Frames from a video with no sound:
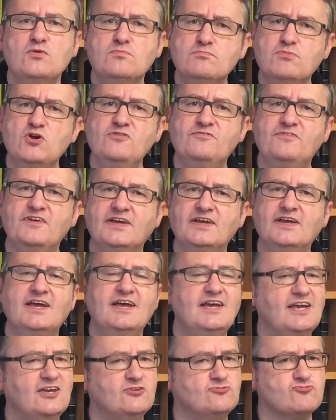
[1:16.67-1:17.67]
Moving
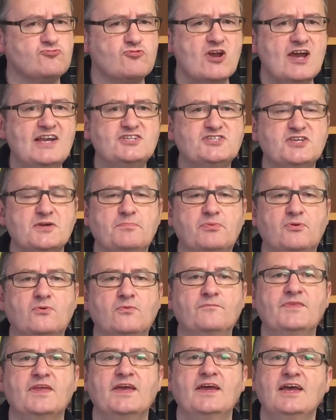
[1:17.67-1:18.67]
is really simple.
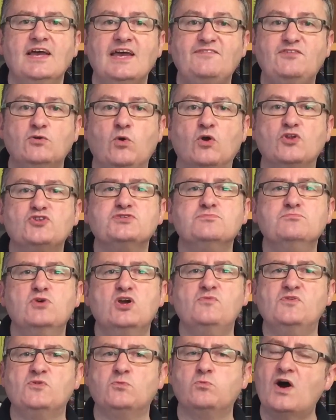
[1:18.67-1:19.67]
If you want to
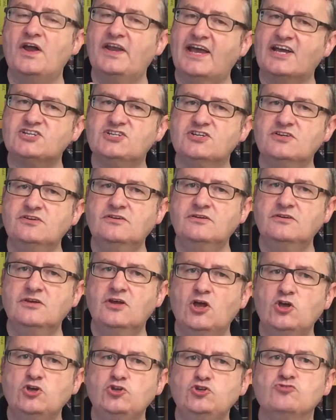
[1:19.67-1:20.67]
move with one action,
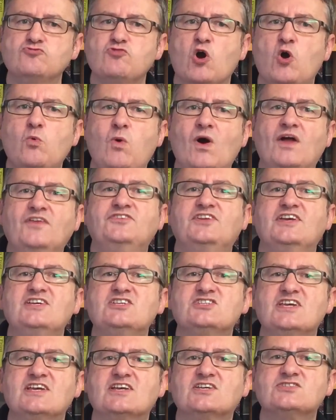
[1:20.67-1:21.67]
you roll
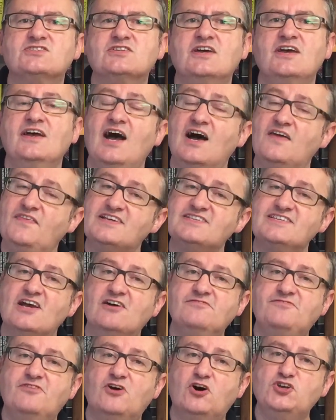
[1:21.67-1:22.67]
1d6 and that's
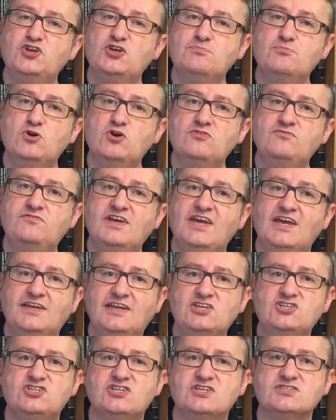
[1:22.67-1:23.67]
how far you move in
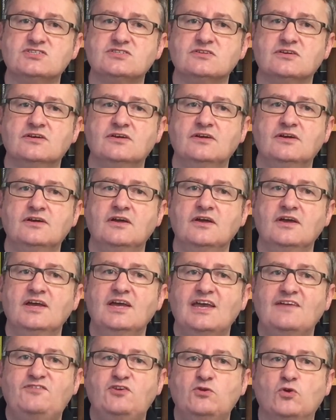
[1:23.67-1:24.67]
inches.
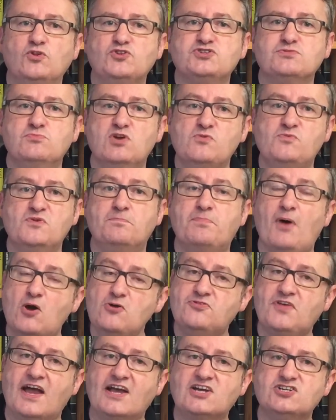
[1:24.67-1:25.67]
If you want to move with
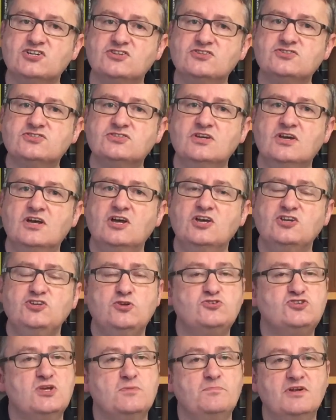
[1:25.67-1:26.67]
both actions, you
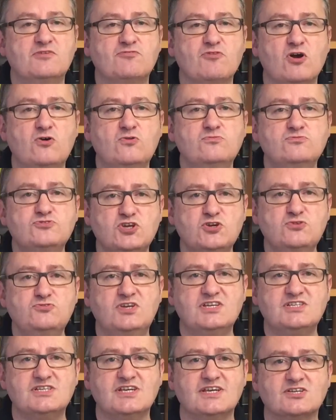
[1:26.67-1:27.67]
simply roll
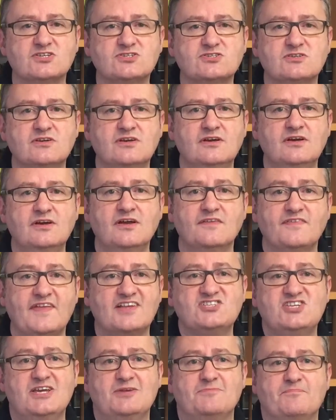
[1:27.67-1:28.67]
2d6.
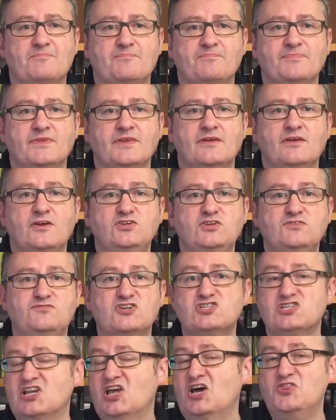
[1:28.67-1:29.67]
That's it. You've
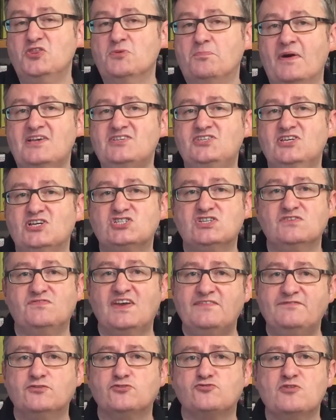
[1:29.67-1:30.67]
just learnt the basics of
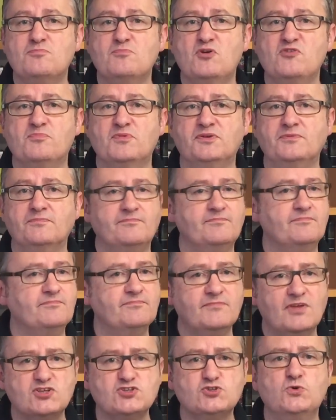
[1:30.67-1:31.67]
infantry movement.
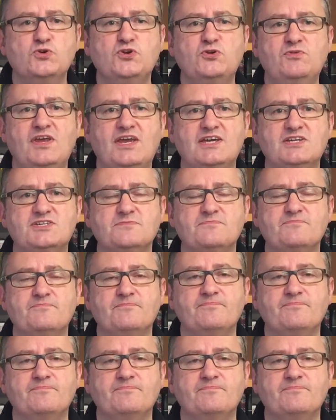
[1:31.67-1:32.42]
It's all you need.